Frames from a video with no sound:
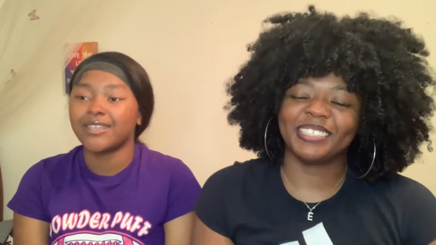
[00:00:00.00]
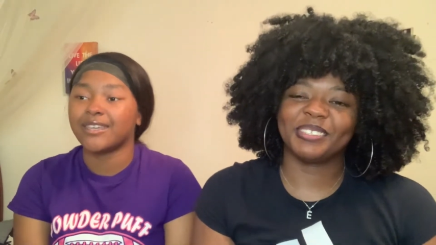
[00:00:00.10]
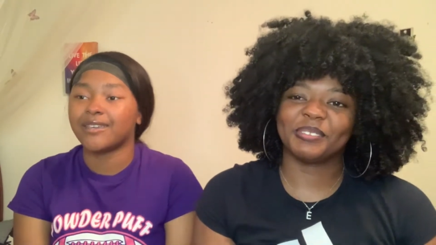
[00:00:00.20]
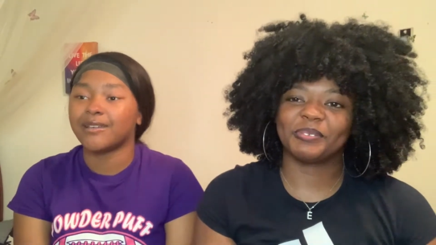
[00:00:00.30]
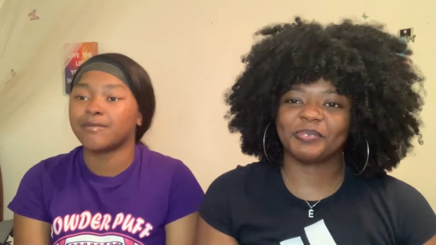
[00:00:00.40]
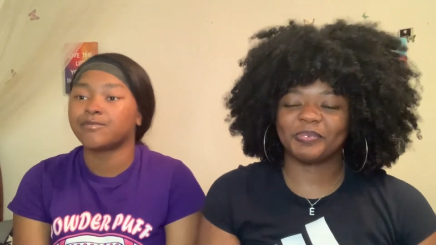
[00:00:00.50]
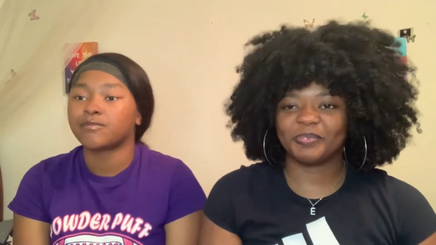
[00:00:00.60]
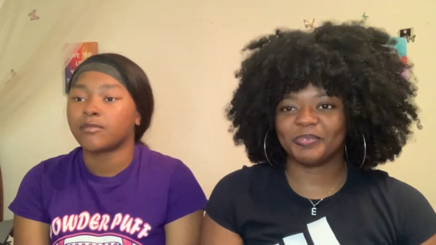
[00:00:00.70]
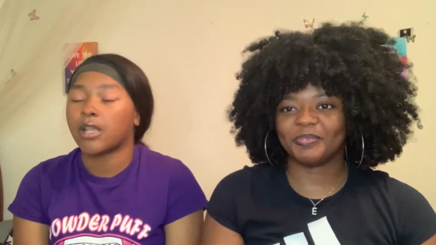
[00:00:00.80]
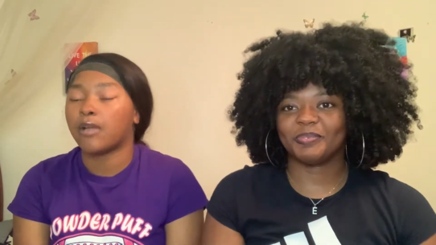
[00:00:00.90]
Speaker 1: And
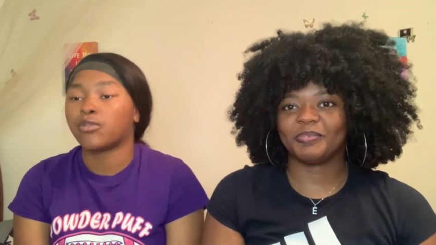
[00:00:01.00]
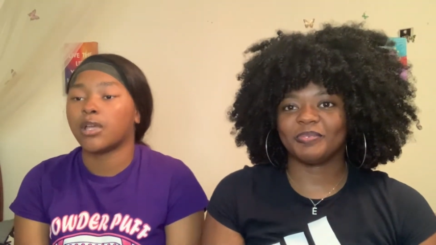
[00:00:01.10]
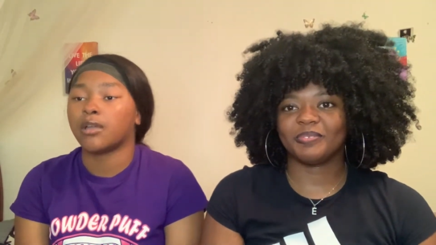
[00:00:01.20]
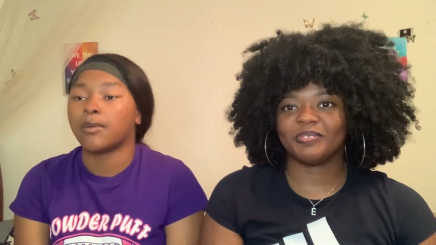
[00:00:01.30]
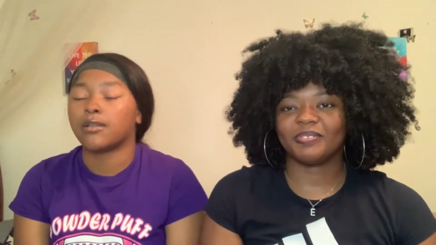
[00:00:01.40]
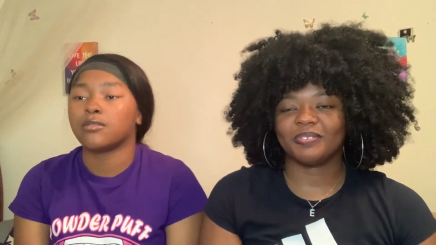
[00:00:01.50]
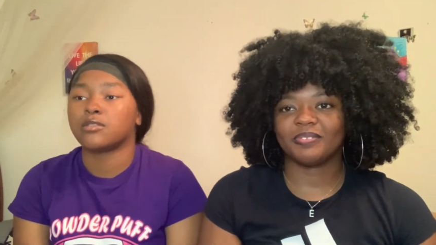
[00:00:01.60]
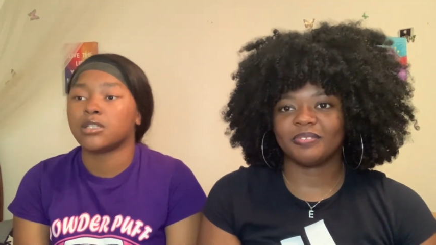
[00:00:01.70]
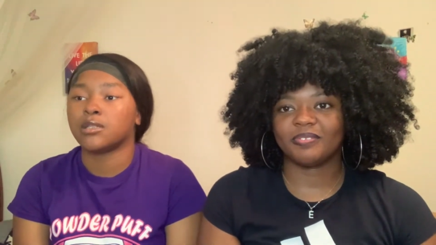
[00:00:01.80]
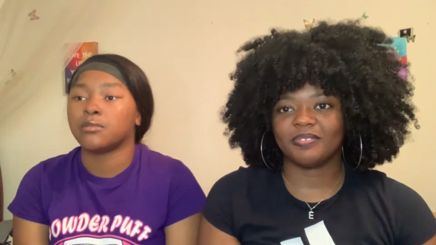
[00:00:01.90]
I feel like everybody on the
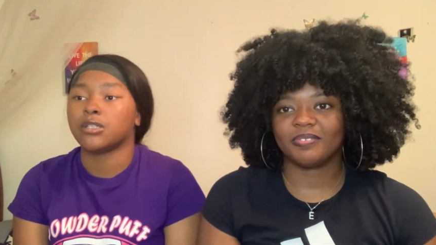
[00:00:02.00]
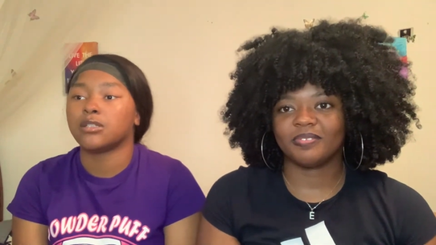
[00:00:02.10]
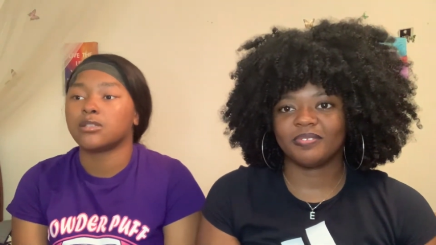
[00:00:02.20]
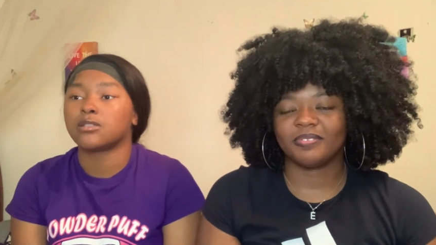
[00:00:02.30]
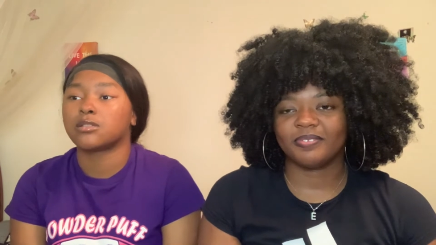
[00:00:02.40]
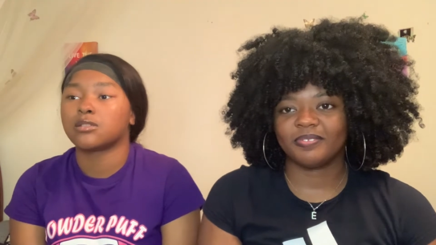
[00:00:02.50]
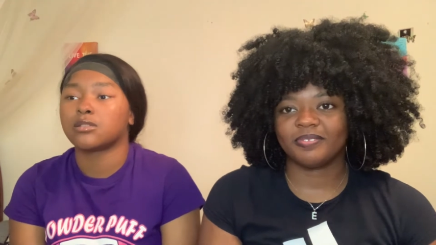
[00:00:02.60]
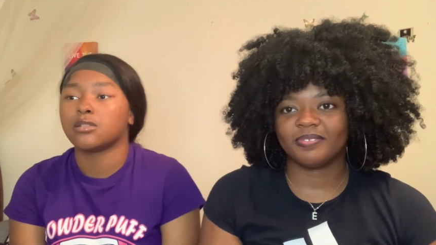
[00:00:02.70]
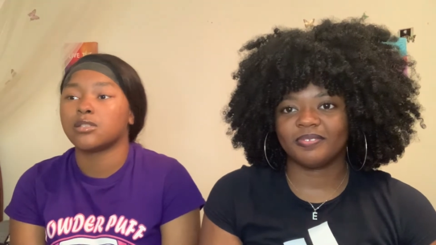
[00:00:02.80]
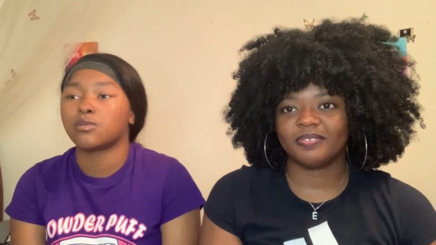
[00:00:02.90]
team is
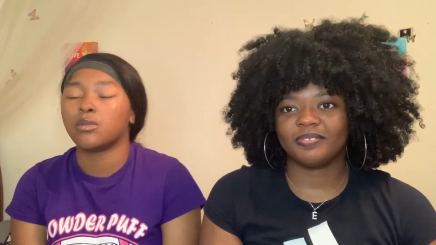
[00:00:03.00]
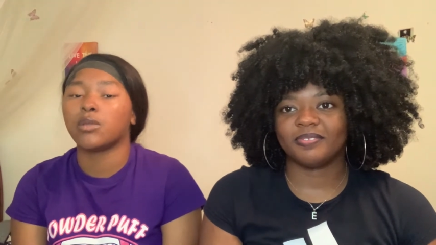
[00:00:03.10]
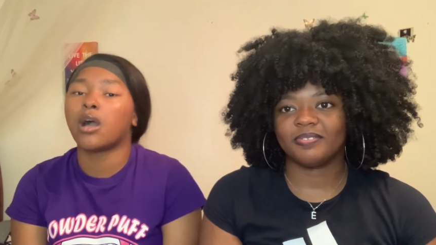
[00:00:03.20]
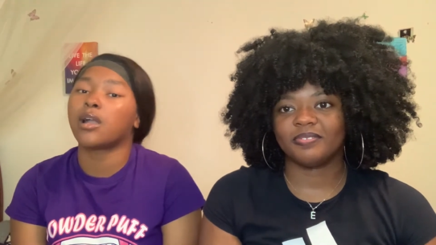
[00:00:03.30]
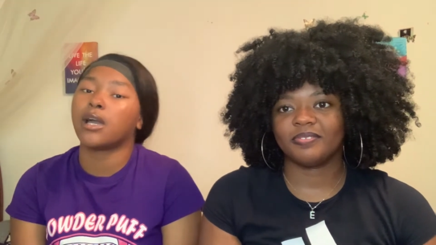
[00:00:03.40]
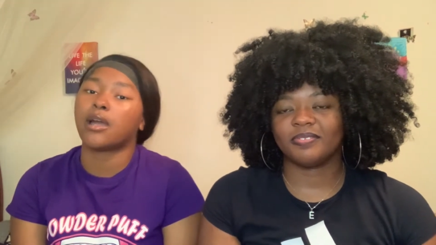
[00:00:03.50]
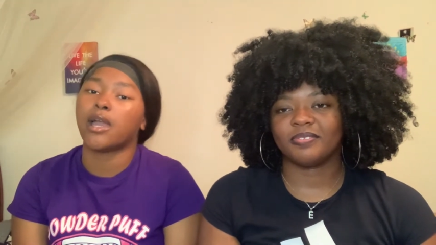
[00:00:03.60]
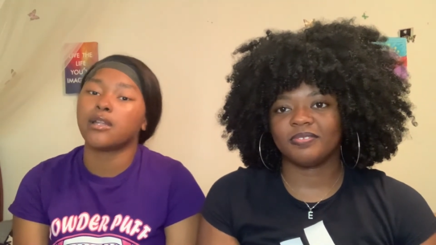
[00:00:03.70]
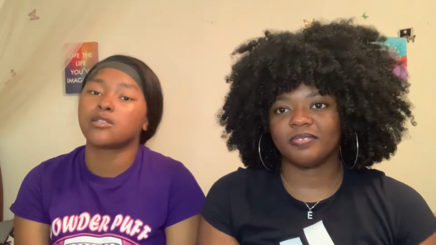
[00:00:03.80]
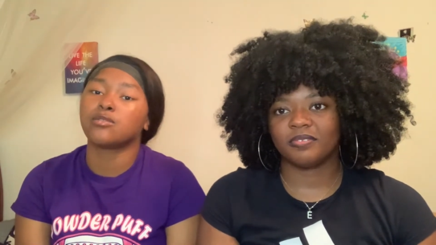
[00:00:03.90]
is sweet. We all got our
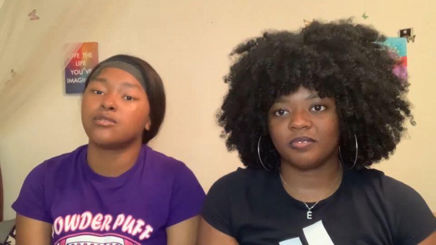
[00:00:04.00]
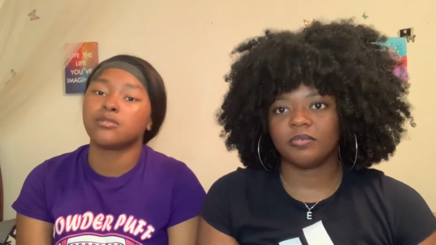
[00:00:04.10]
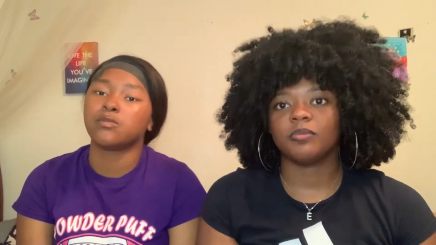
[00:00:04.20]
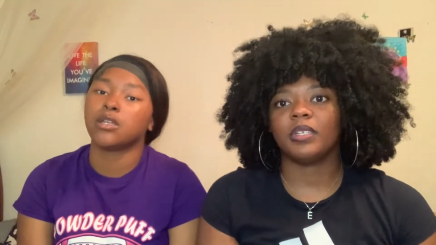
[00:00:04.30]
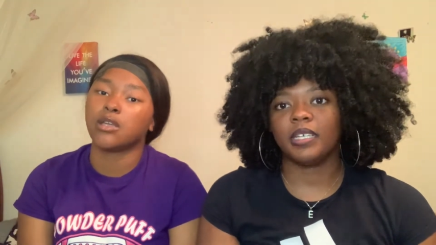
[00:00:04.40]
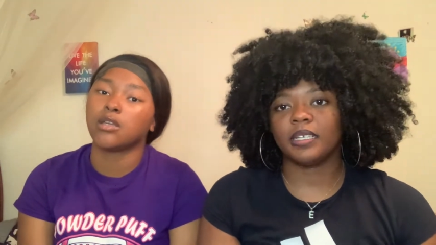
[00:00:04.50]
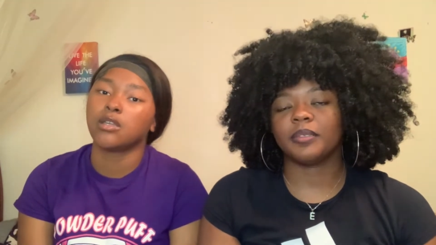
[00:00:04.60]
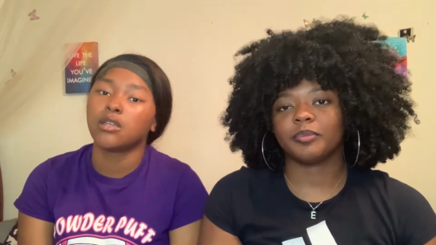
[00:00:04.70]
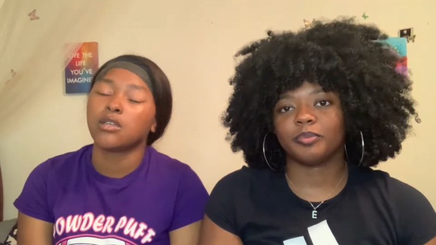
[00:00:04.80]
attitudes. Yeah.